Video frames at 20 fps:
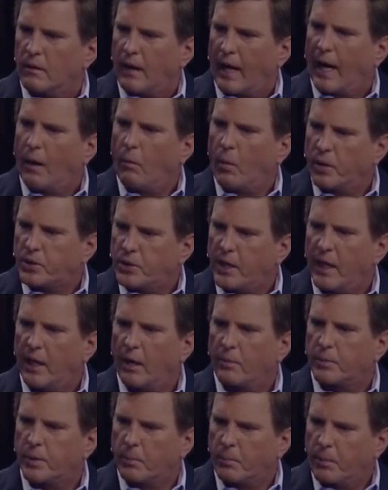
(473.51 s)
I want to
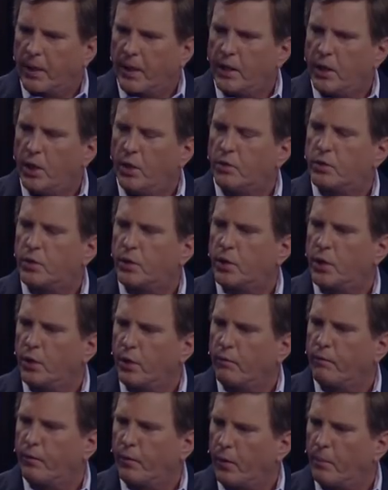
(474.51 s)
help to bring you to
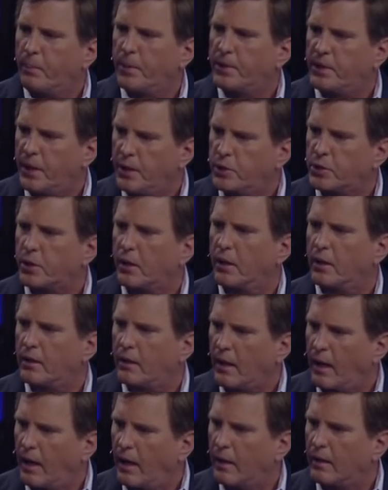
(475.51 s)
your full potential in
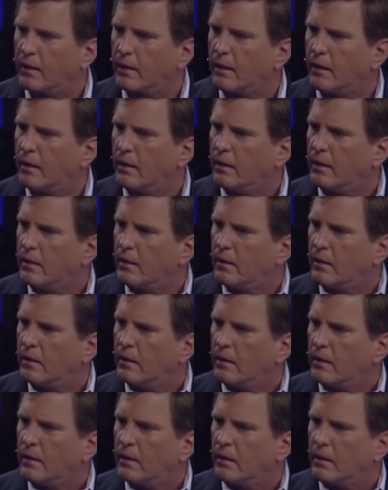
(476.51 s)
God.
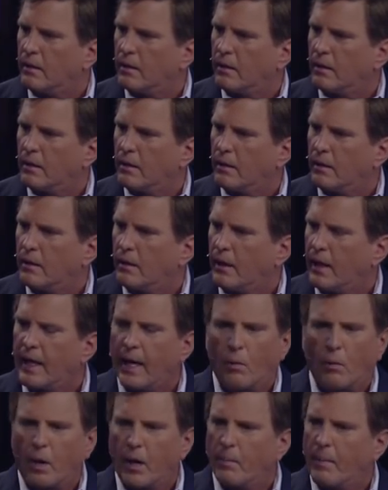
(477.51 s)
And I
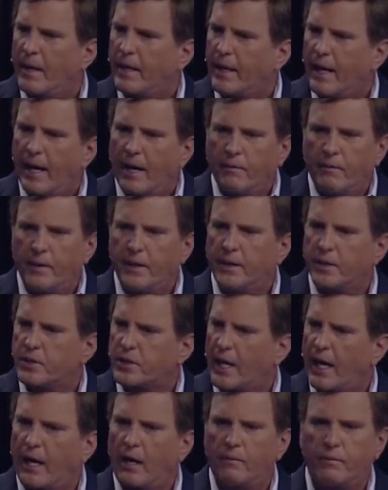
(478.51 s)
want to make every
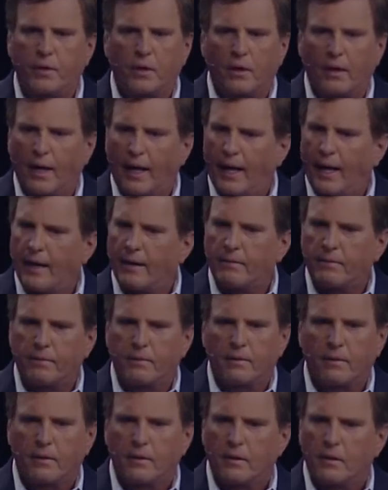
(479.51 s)
desire of your life
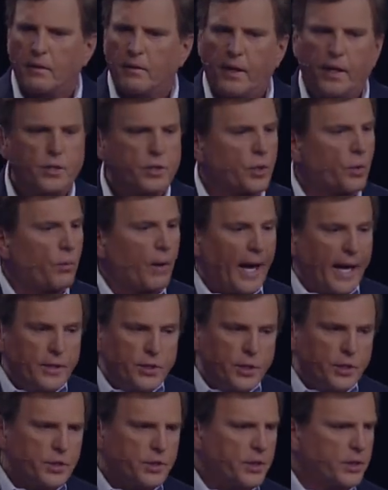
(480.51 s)
that is a
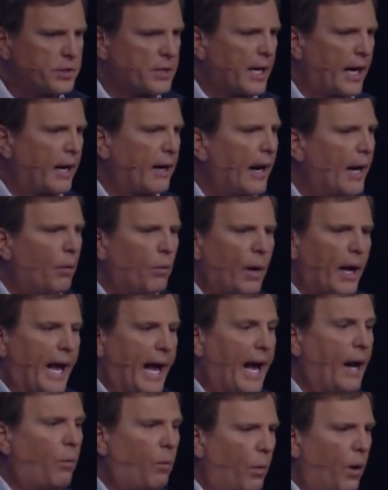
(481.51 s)
righteous desire. I want,
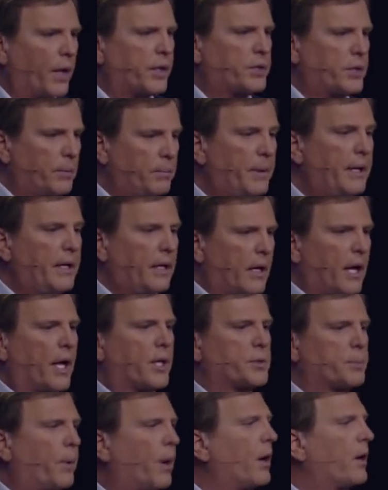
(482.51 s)
I want to be
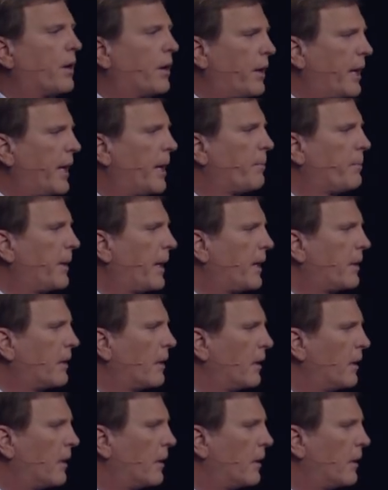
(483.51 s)
God's partner to help that